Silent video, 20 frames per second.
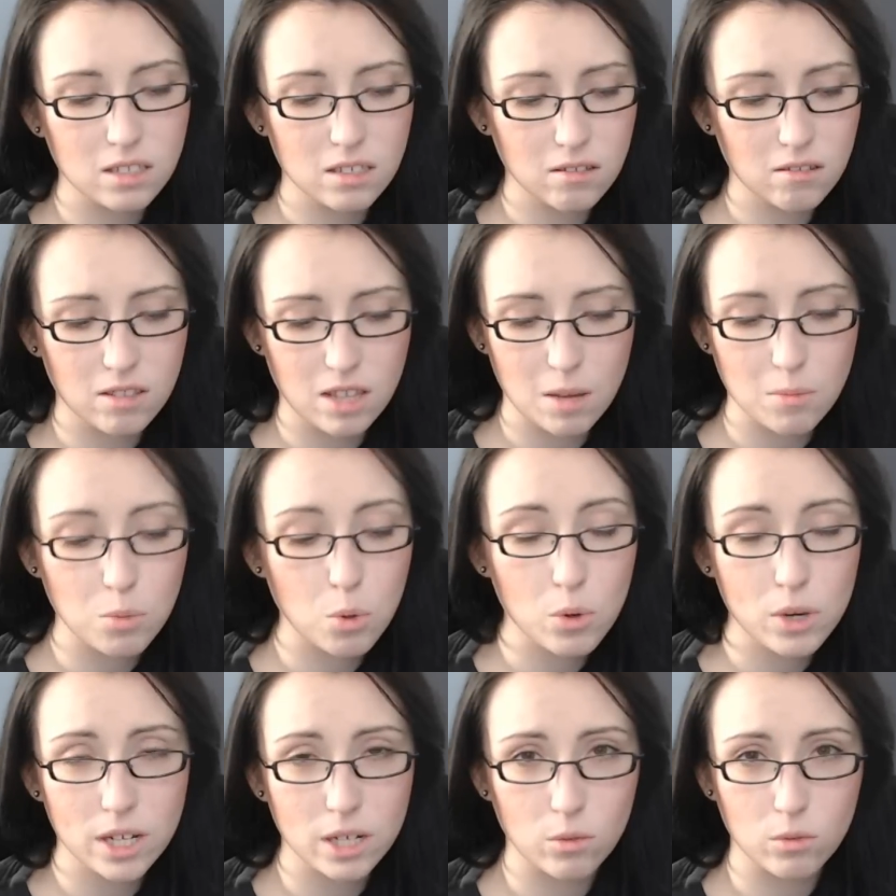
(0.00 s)
until that
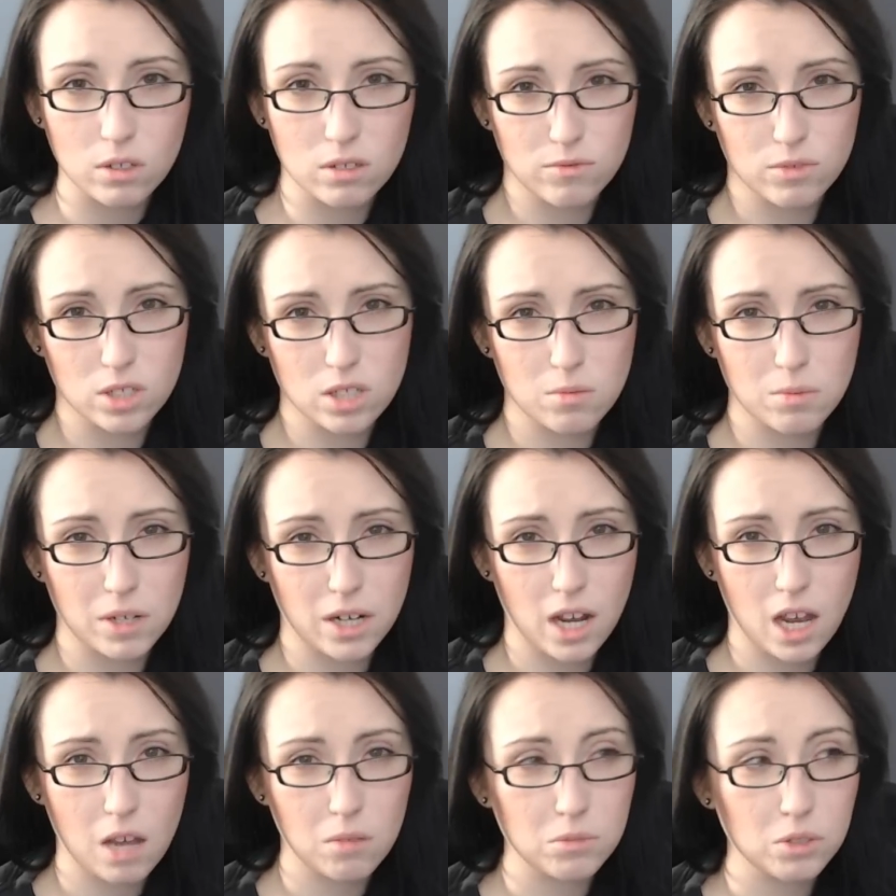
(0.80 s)
point, it would have just
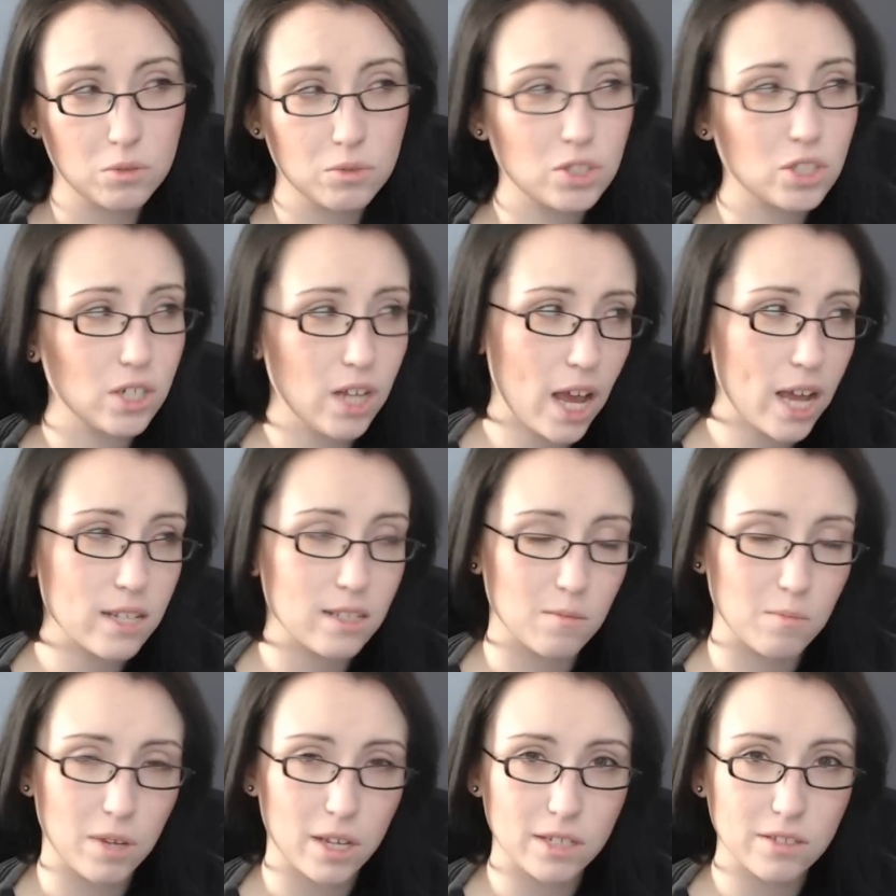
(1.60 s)
been a hobby, which it
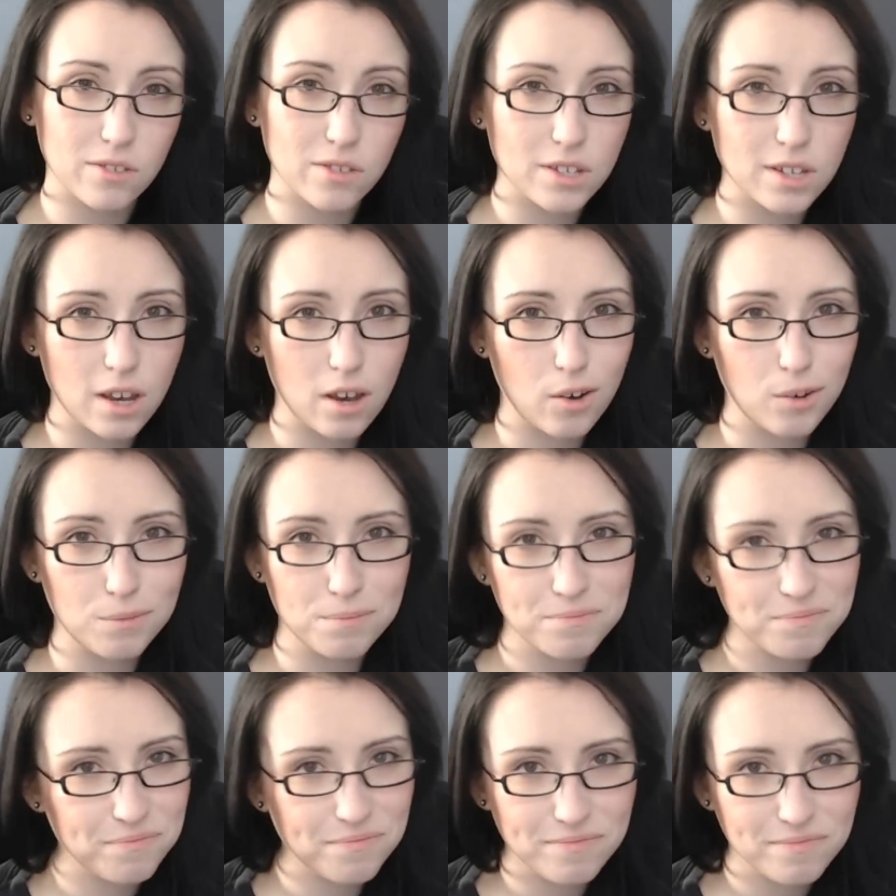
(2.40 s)
has been.
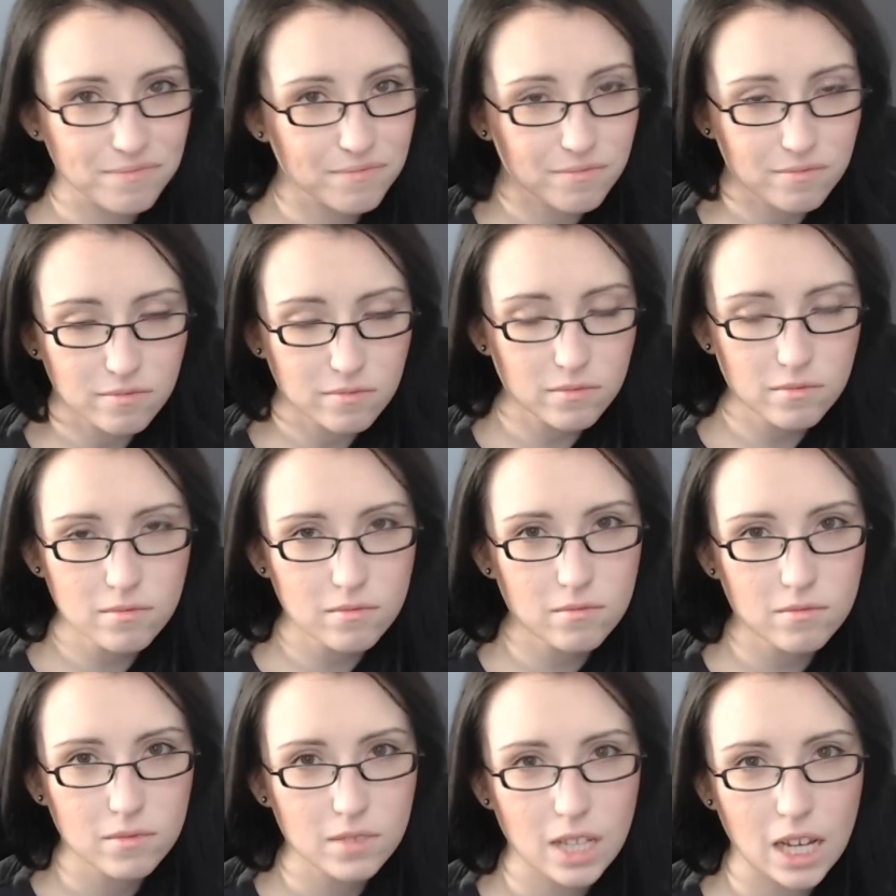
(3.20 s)
So
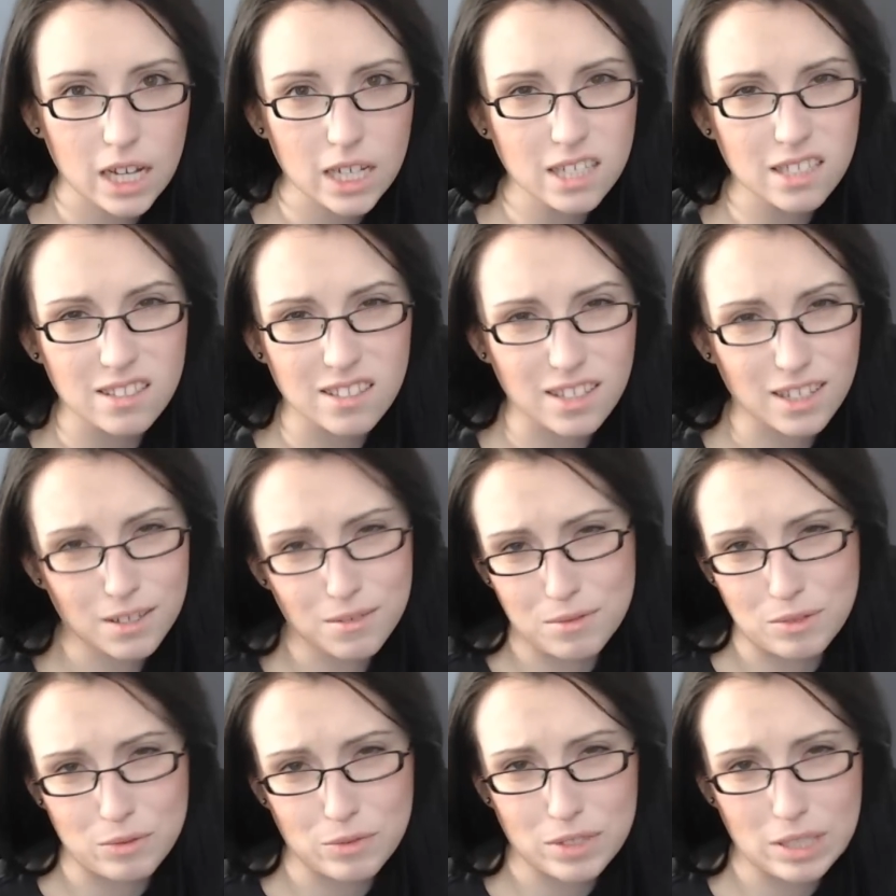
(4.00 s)
I didn't think
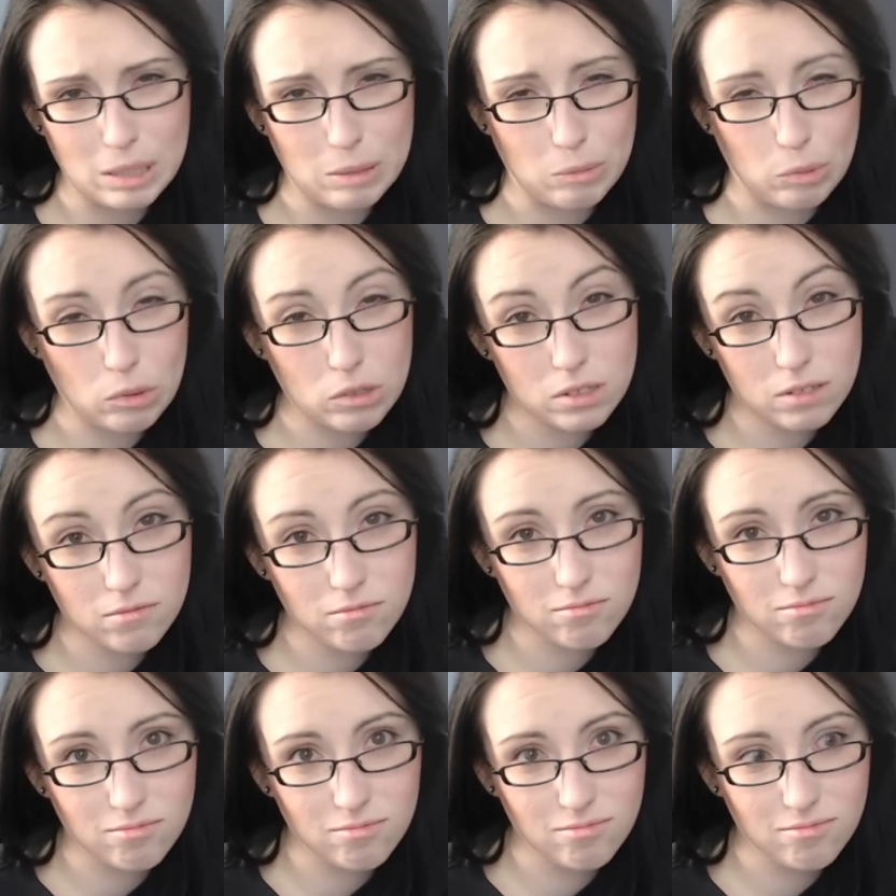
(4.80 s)
it was really
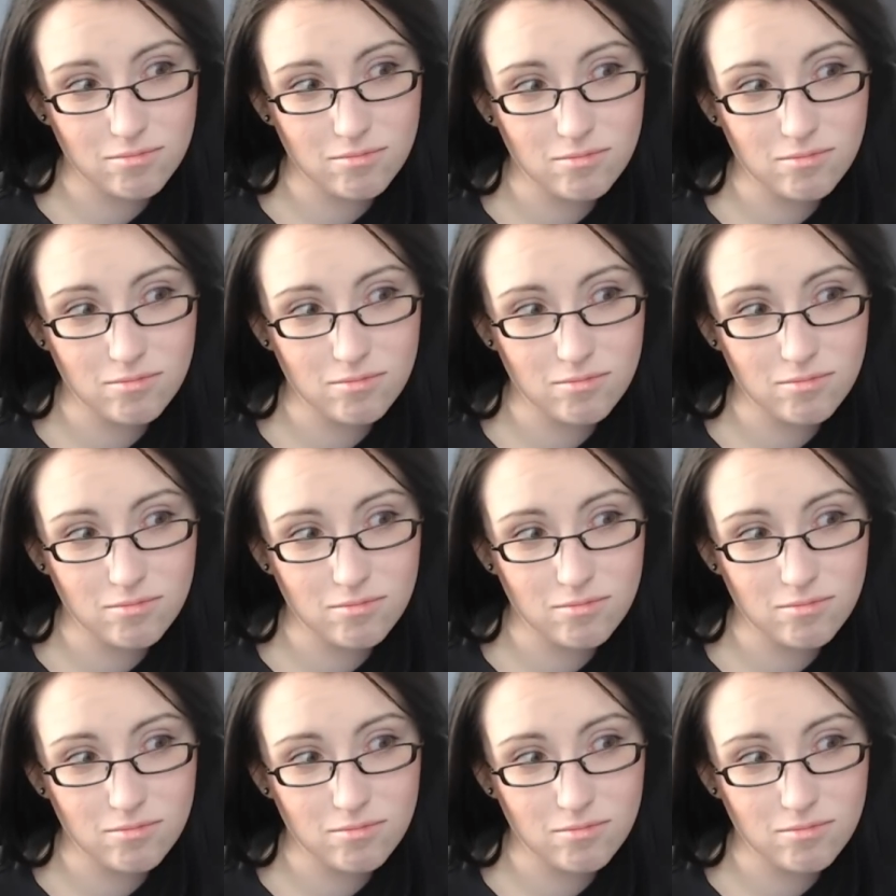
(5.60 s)
important.